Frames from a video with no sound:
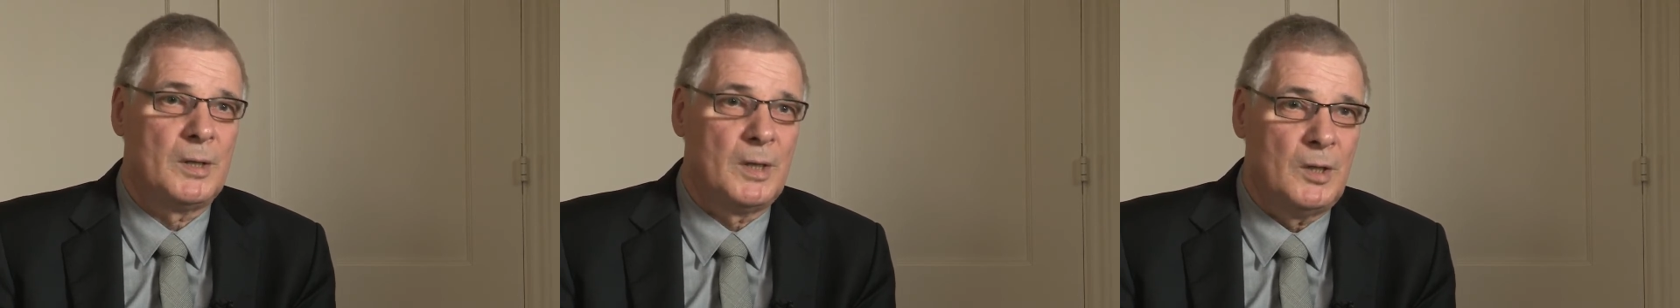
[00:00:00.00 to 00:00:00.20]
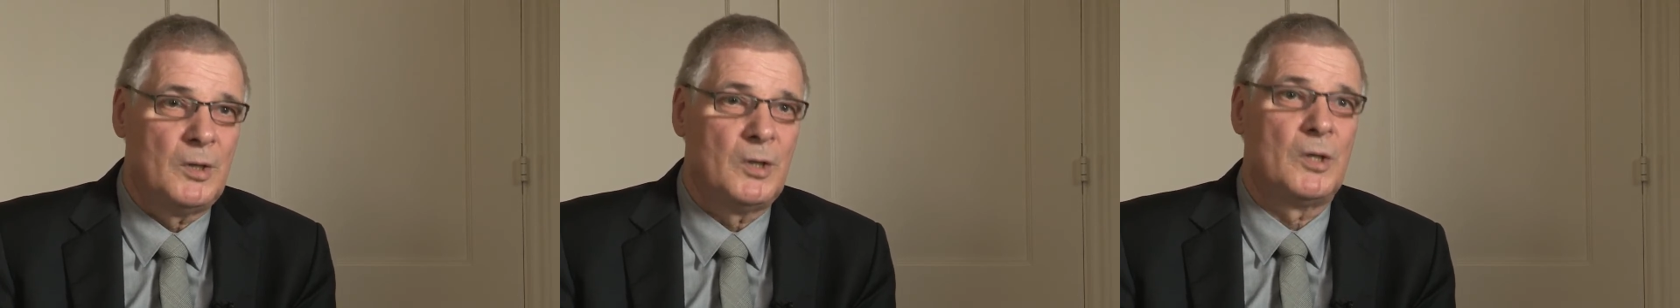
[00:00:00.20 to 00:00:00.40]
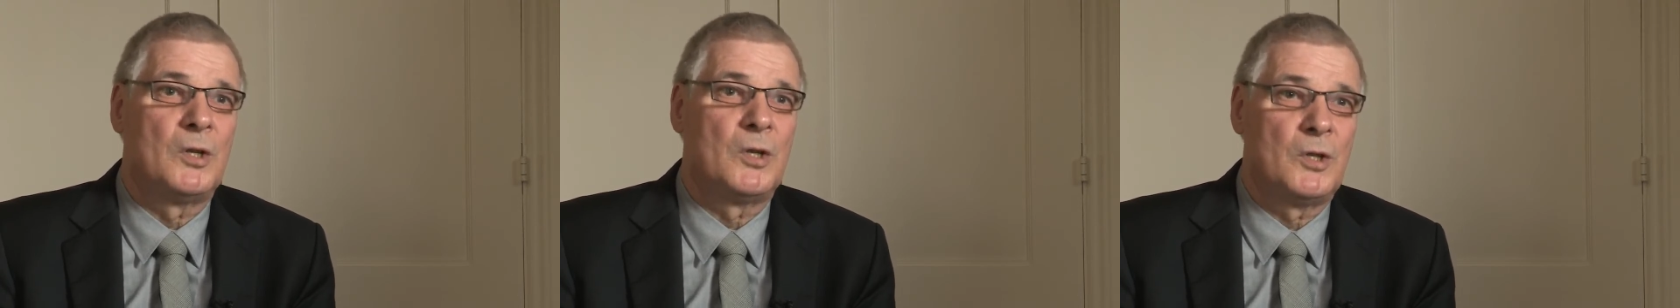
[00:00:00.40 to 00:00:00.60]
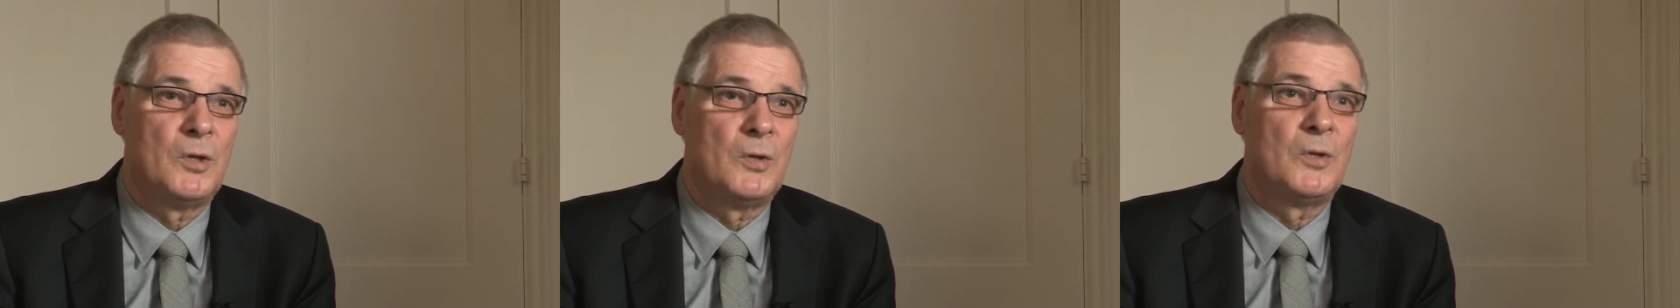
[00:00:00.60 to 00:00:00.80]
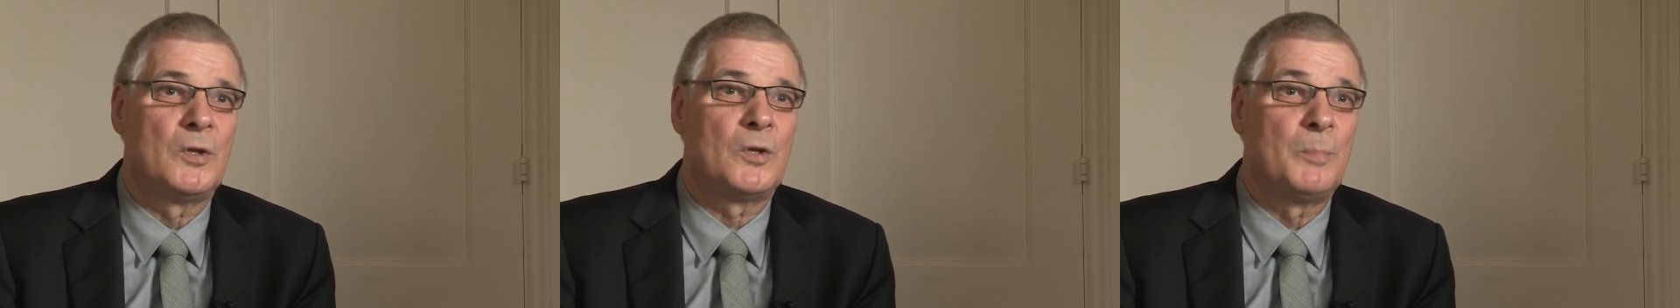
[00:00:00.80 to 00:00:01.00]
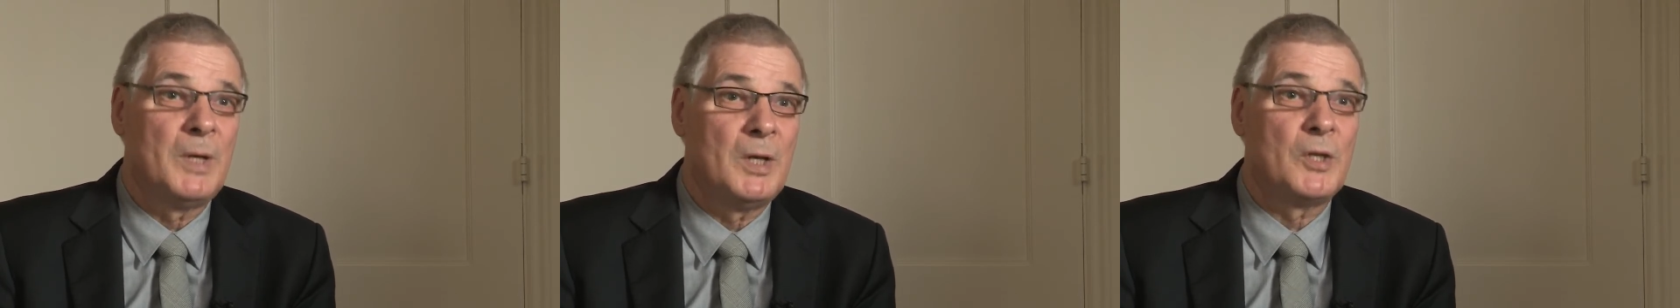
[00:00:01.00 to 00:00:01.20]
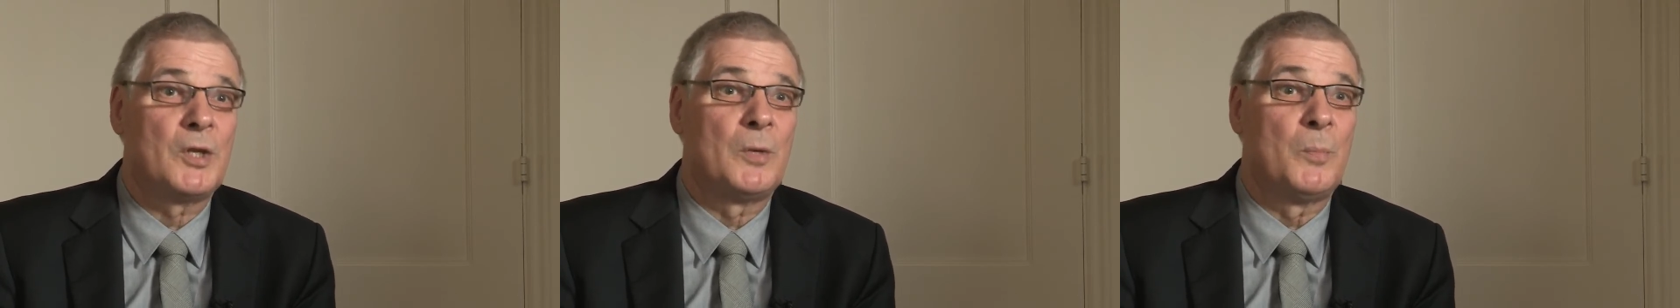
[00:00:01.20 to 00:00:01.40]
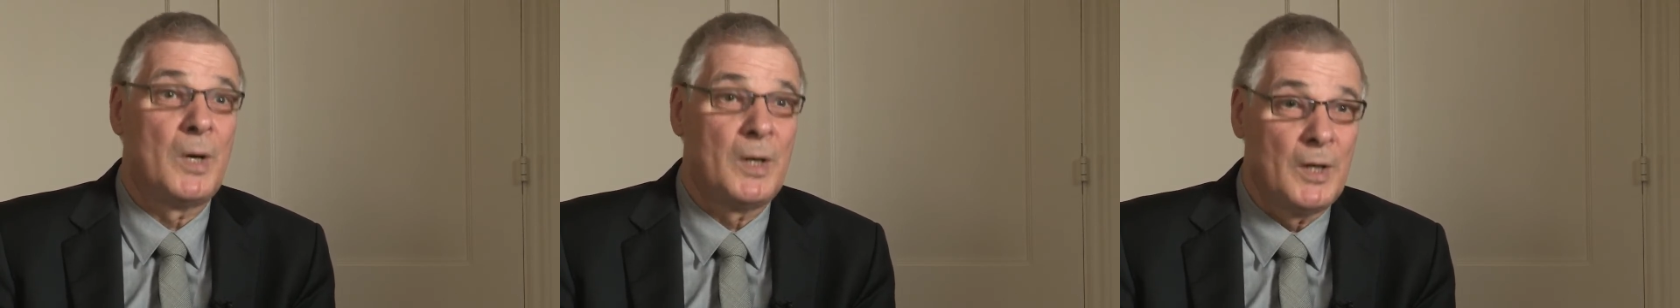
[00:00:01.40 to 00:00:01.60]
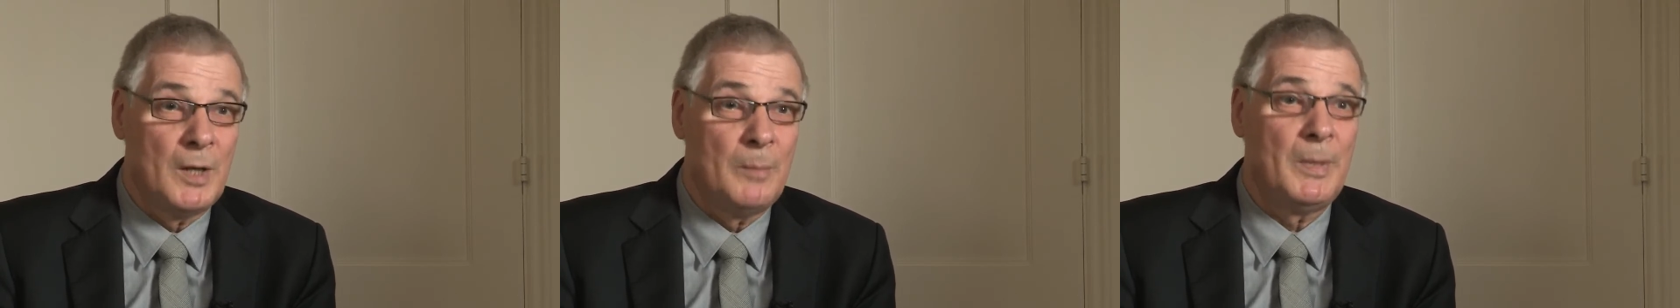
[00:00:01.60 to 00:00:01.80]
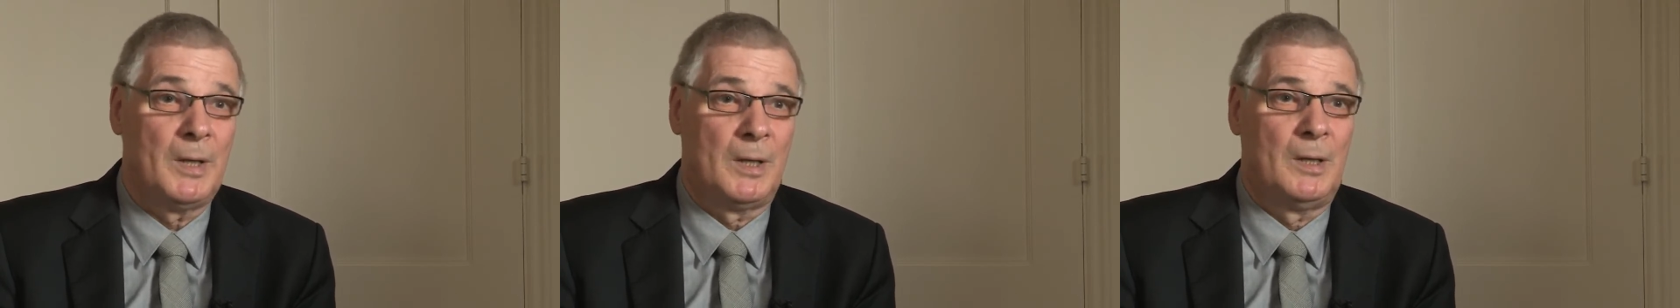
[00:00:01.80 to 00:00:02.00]
teachers and students meet somewhere in the
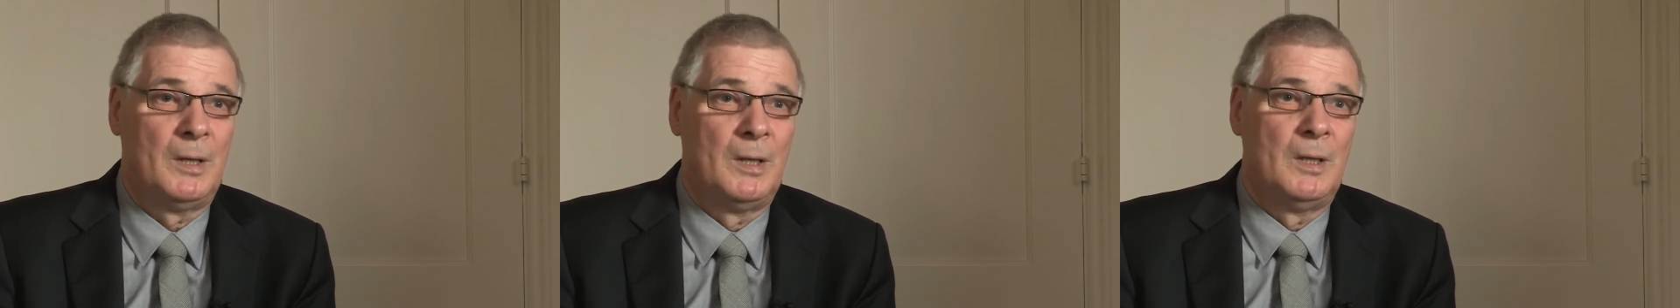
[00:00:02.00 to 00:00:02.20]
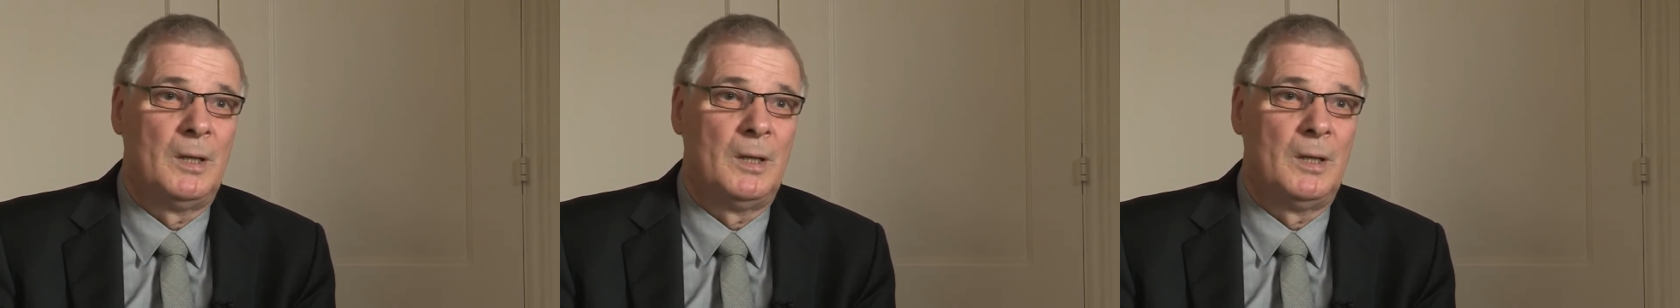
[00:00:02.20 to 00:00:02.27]
middle